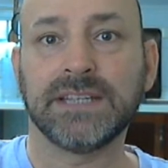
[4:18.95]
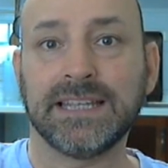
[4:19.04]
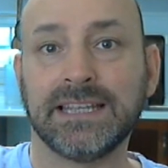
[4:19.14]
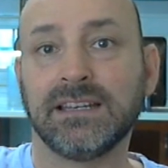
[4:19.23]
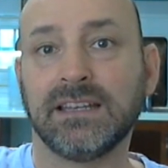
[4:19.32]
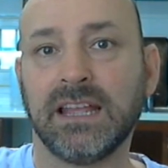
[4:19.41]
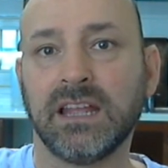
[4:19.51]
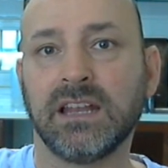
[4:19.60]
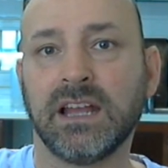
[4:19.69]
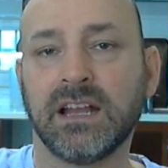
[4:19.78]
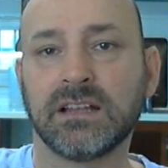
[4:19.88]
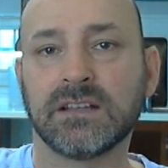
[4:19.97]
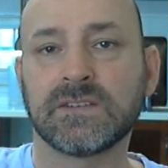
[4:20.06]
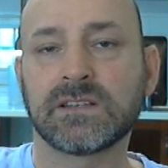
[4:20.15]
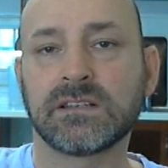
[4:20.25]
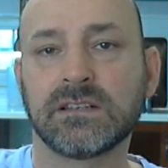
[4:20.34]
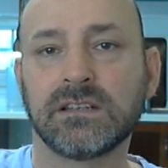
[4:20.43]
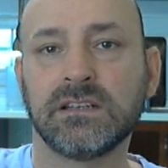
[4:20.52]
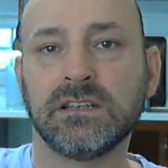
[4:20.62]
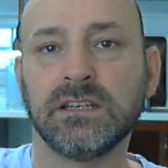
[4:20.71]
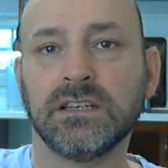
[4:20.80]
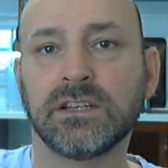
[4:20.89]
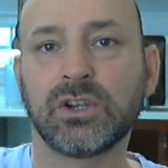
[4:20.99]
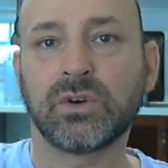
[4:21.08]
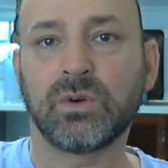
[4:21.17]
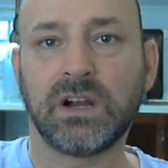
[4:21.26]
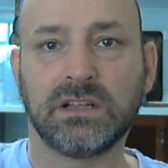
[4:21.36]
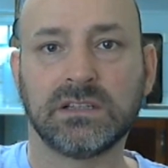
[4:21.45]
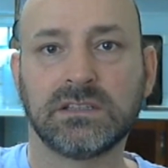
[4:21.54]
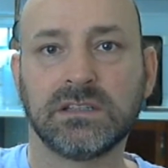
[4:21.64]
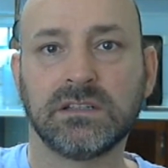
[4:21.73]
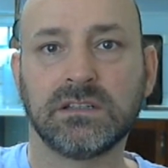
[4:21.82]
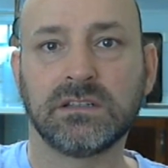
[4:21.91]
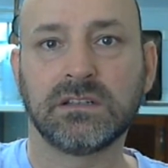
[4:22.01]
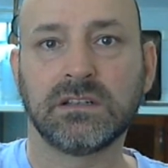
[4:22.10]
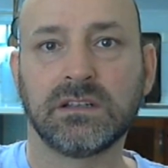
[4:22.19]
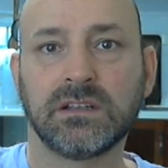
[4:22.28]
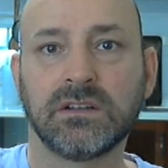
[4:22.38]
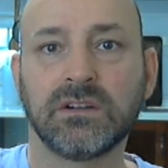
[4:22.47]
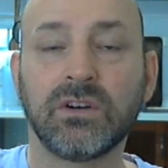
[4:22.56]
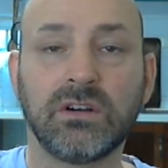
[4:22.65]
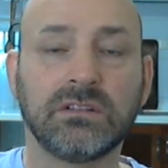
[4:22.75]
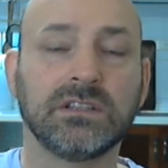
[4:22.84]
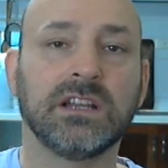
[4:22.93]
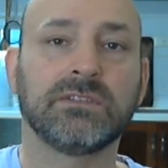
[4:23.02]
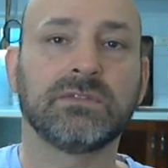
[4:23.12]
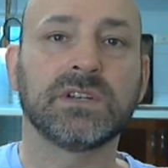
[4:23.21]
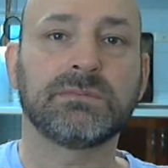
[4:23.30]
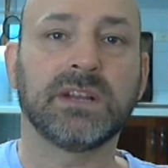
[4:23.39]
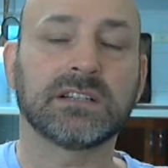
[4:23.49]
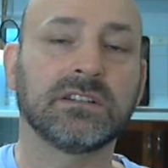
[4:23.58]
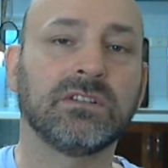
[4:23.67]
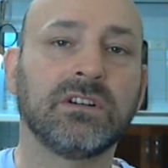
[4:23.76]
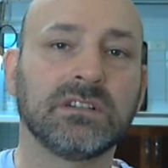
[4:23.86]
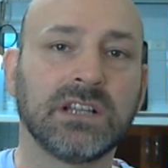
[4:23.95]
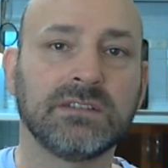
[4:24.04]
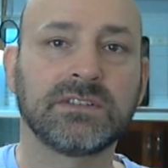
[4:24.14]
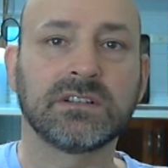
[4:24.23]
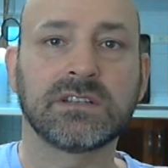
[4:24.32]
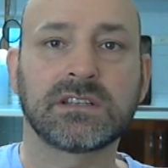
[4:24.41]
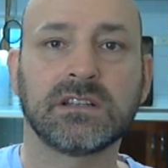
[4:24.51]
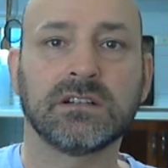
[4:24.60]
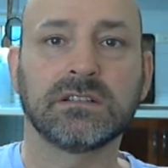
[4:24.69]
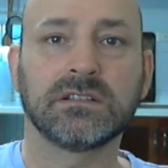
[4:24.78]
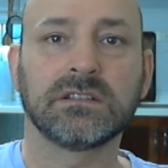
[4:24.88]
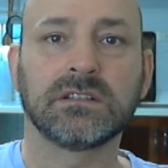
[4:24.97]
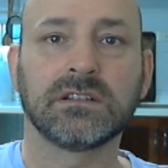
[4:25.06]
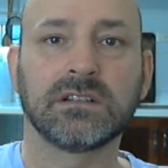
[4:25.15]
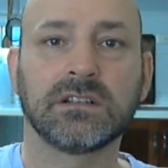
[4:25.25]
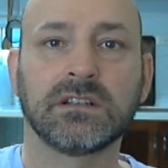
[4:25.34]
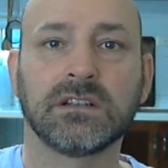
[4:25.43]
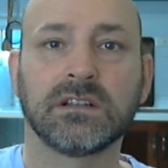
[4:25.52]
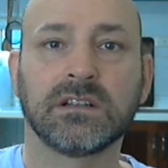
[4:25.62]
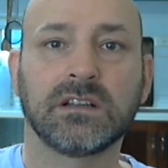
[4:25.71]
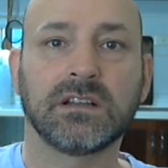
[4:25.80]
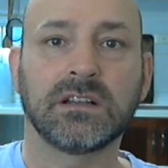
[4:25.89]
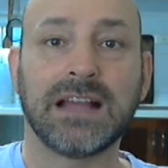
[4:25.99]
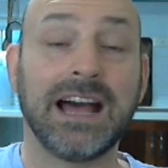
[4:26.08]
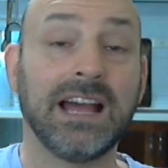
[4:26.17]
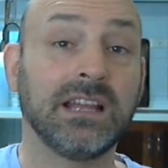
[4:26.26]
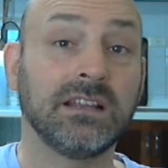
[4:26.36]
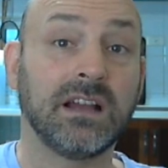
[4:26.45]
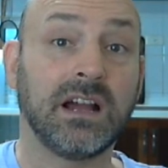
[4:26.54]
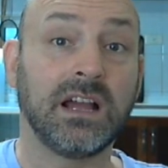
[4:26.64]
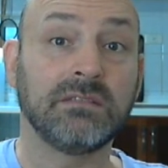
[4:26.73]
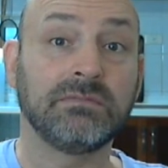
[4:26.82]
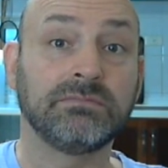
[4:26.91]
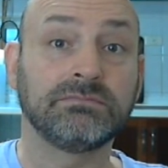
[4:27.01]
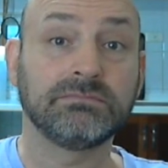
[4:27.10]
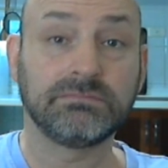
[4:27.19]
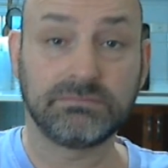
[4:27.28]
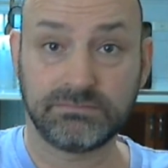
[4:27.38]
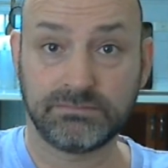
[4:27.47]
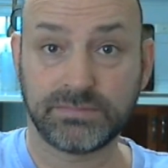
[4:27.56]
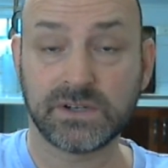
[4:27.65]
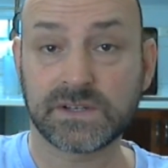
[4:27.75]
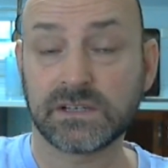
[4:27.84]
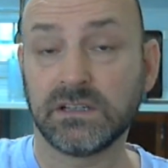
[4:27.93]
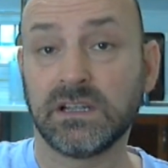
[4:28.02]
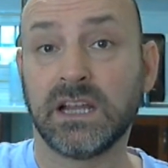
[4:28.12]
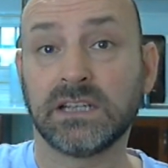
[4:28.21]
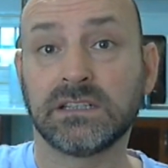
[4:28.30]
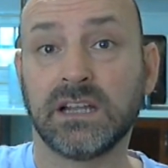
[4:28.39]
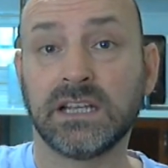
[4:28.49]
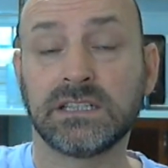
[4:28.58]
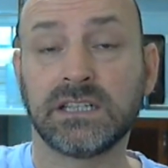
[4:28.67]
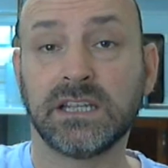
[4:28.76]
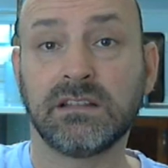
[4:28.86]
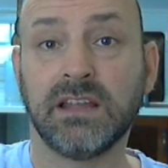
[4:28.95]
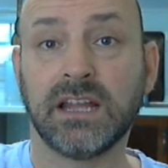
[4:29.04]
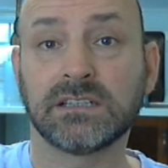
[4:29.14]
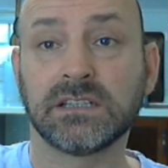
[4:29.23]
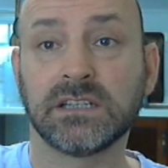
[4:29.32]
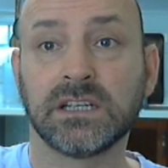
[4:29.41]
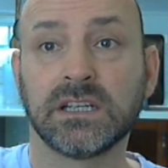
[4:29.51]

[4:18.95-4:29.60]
in and as equality, all life respected, all life considered. I personally, I take that